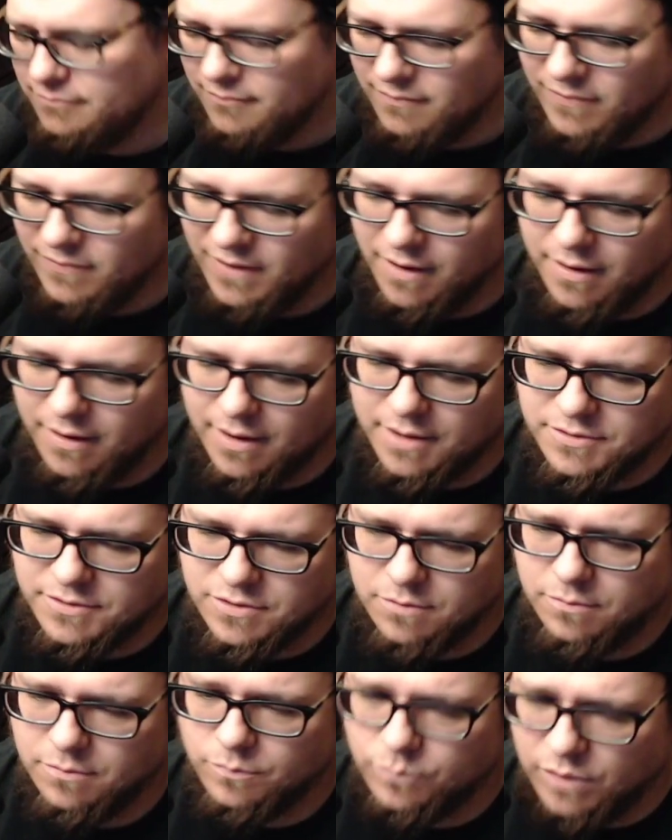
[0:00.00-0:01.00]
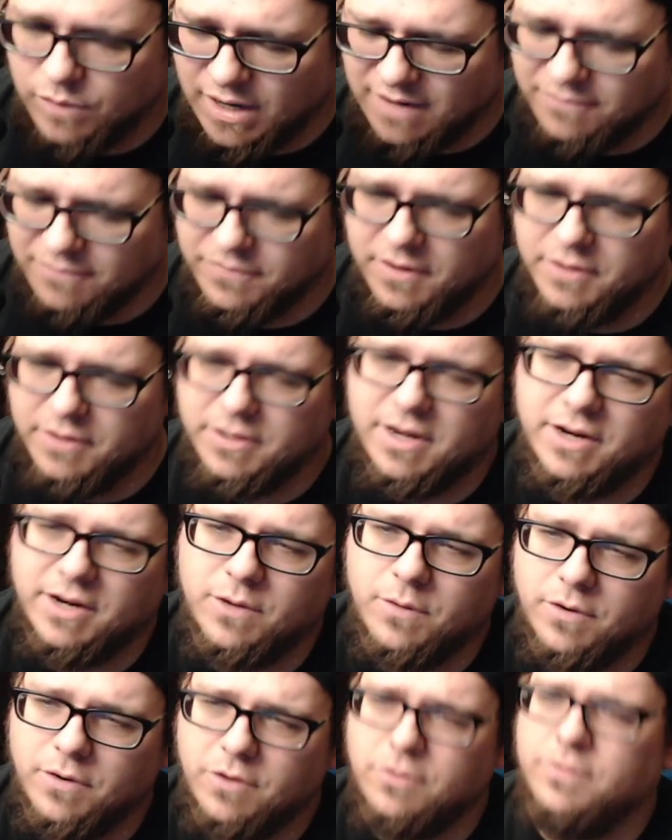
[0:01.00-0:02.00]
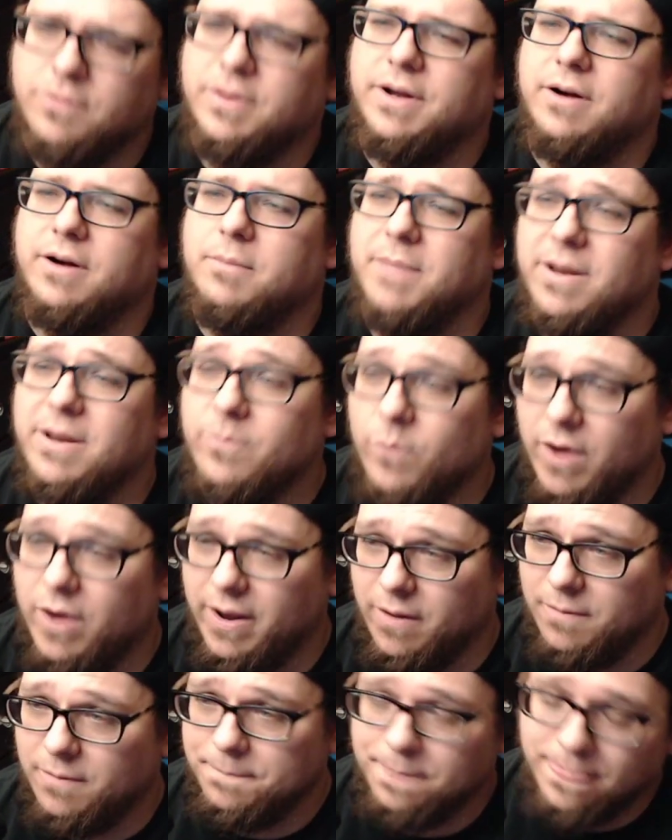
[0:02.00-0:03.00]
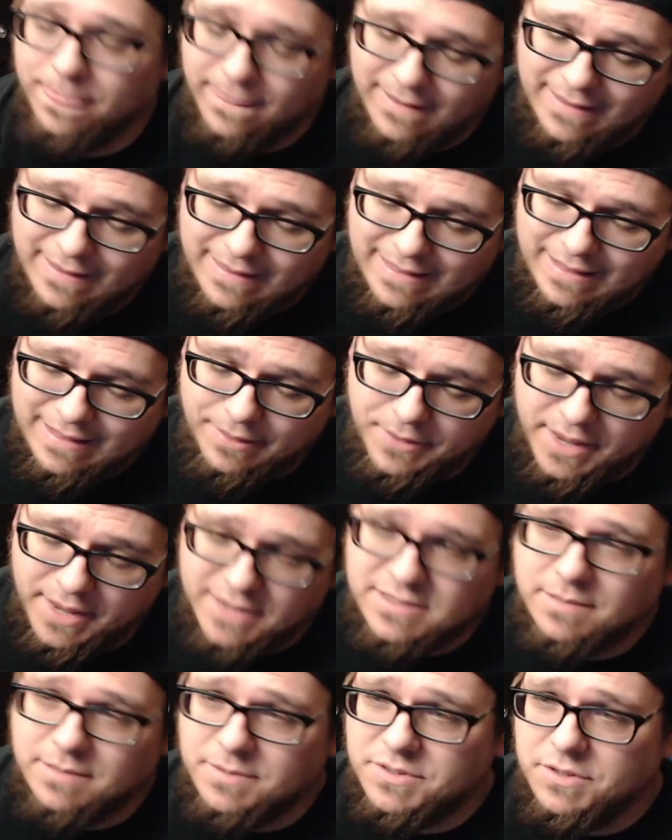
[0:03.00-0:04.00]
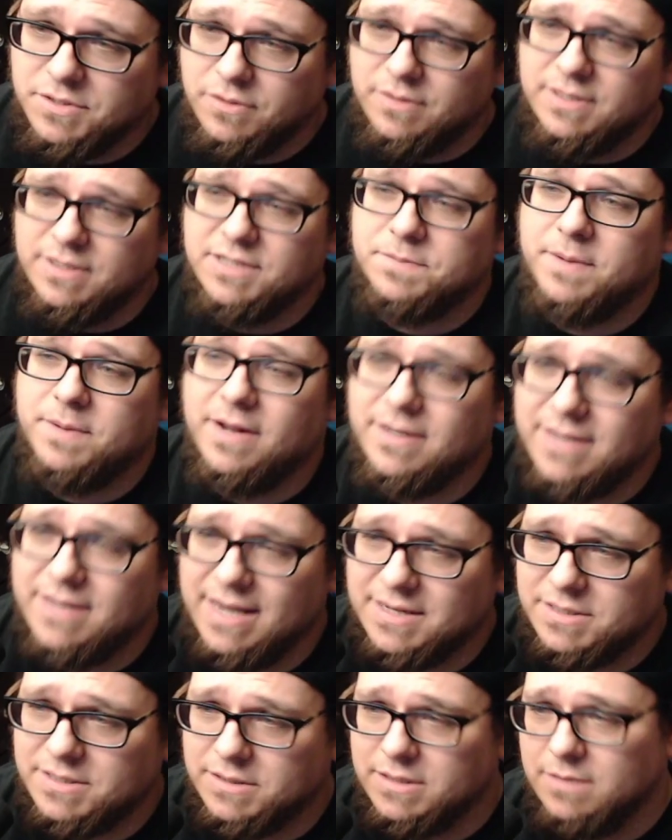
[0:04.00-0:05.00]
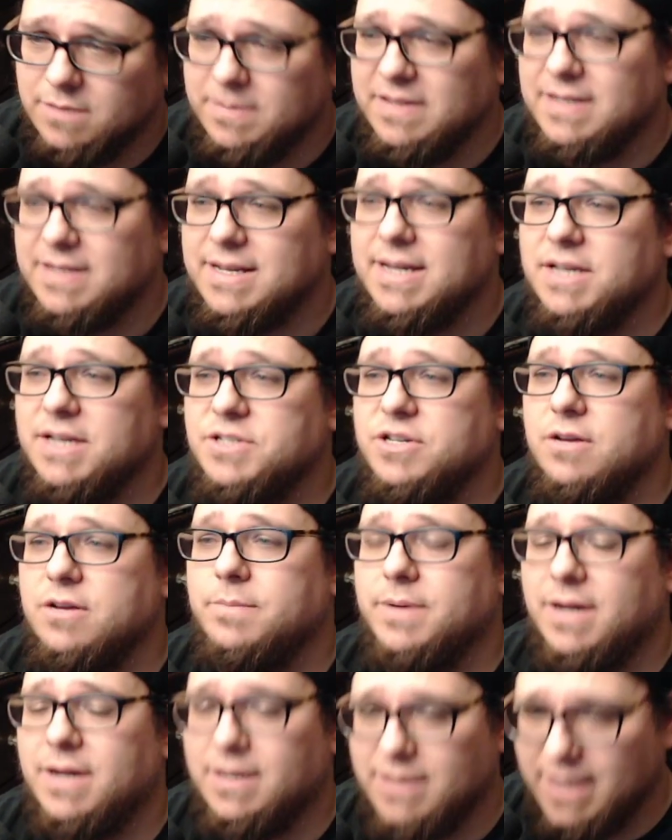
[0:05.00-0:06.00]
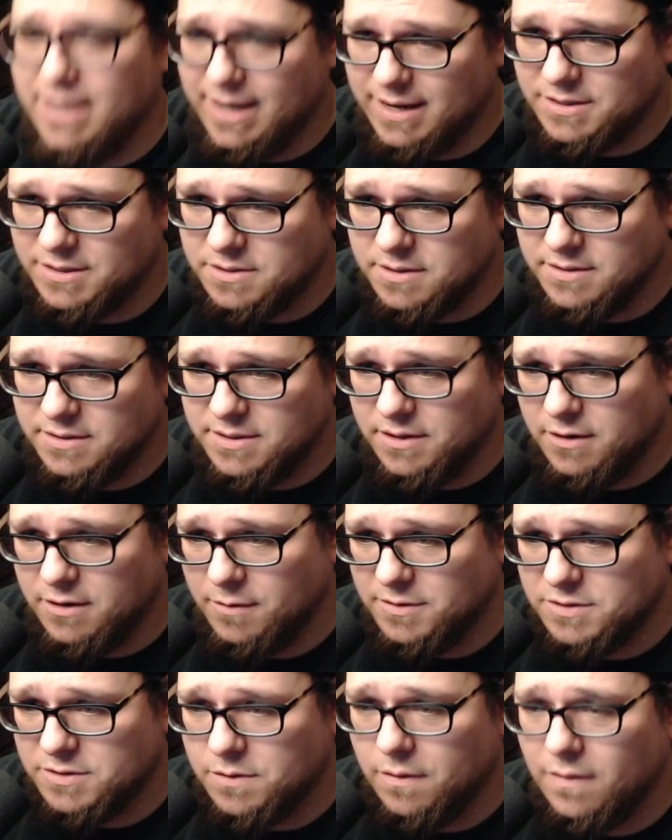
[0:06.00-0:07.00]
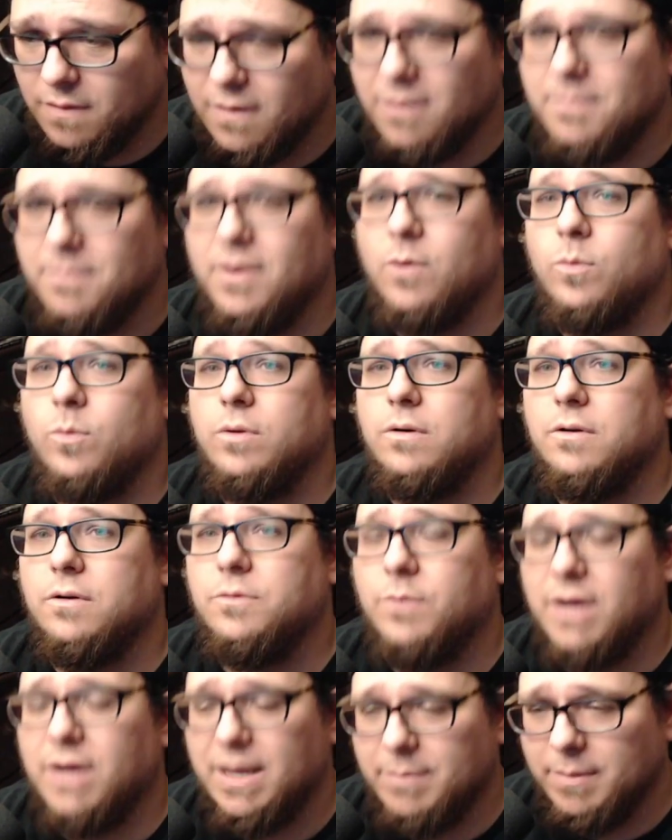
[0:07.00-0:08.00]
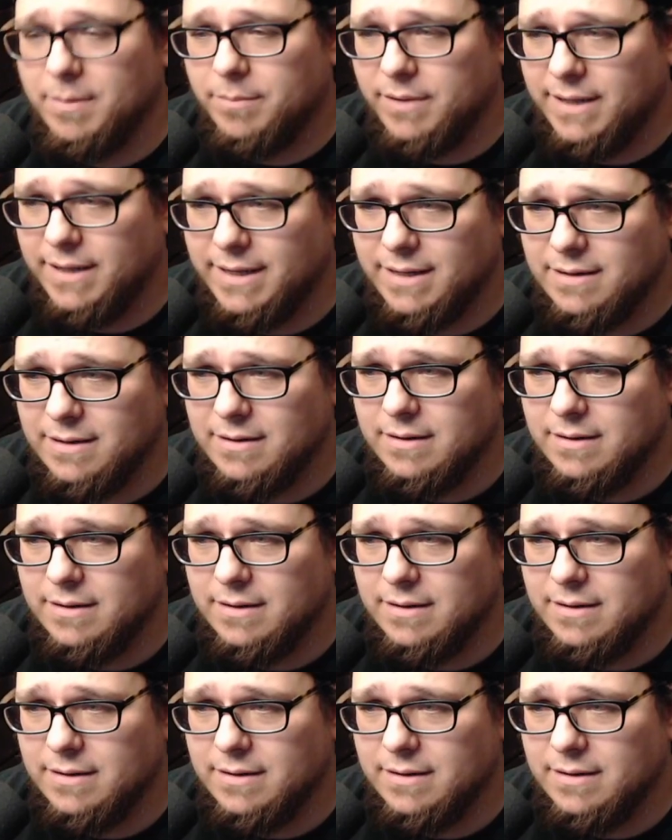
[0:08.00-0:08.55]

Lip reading: So a lot of fun kind of going on over there. Meanwhile, next episode of this podcast is going to be the catch-up podcast. Going to tell you what's going on in my world, what I've been playing,